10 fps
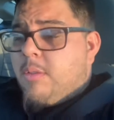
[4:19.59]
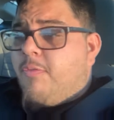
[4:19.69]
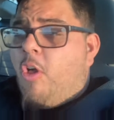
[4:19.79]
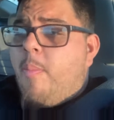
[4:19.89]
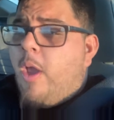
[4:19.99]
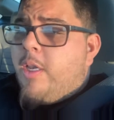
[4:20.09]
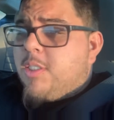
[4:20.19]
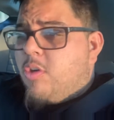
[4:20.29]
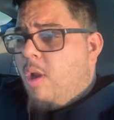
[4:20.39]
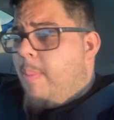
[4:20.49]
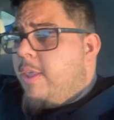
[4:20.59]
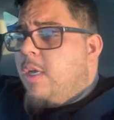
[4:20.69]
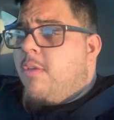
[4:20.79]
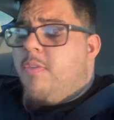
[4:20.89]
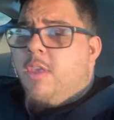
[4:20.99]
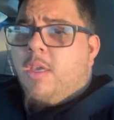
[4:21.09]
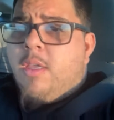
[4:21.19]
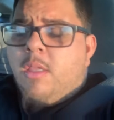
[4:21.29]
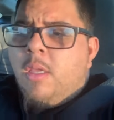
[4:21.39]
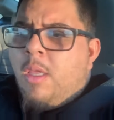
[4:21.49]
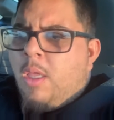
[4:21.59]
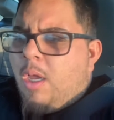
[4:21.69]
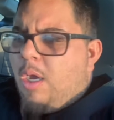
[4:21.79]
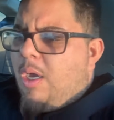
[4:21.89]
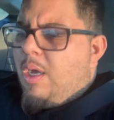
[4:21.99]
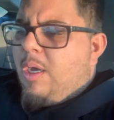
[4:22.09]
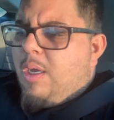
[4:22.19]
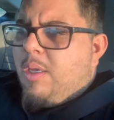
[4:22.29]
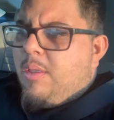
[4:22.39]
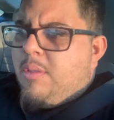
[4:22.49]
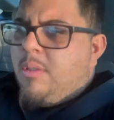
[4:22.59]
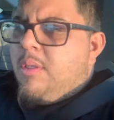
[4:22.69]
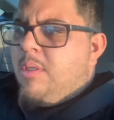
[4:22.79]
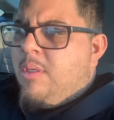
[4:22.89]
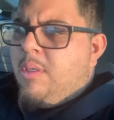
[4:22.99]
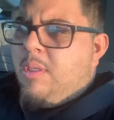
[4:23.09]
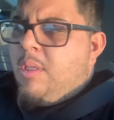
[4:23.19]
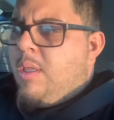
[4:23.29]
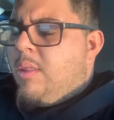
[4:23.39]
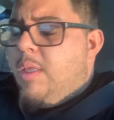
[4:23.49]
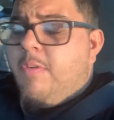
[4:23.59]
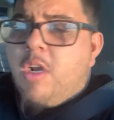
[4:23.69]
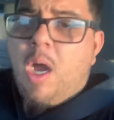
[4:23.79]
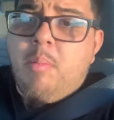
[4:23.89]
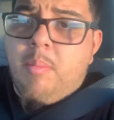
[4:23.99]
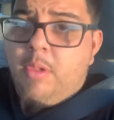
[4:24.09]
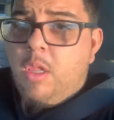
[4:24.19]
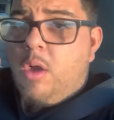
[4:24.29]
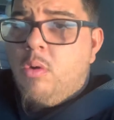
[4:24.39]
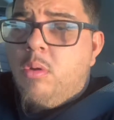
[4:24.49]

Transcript: Follow me on Instagram at Yucky Villa. Uh, leave a comment below.